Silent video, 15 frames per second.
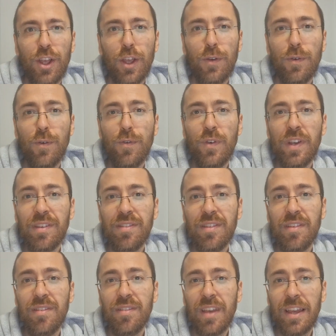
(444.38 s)
If you fix
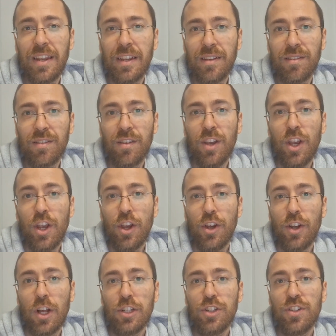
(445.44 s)
these settings,
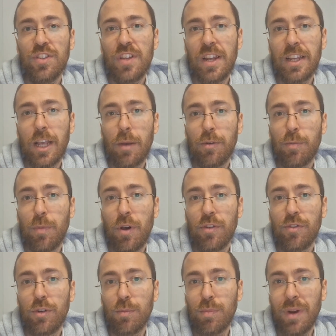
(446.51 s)
you're not just setting up
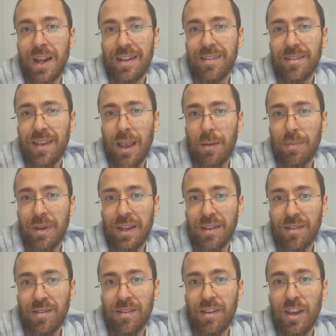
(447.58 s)
sponsored brands
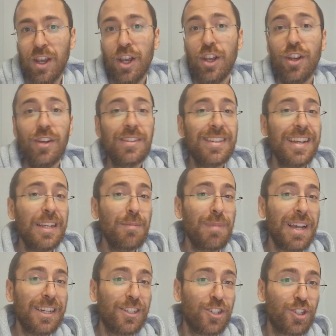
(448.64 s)
campaigns, you're taking
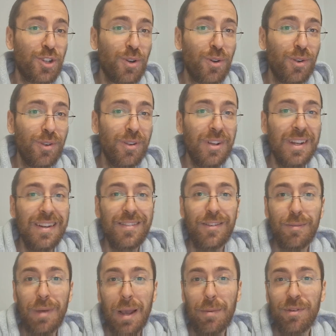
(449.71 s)
back control
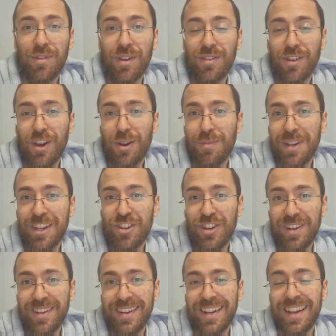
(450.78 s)
from Amazon's
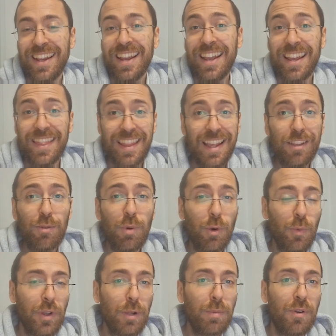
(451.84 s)
automation. And that's where
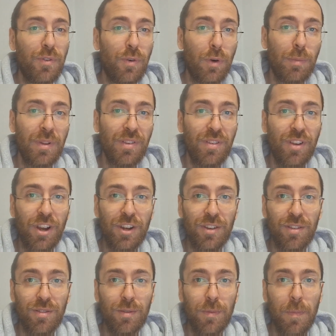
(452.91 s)
real performance
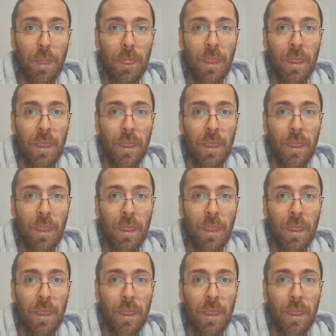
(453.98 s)
starts.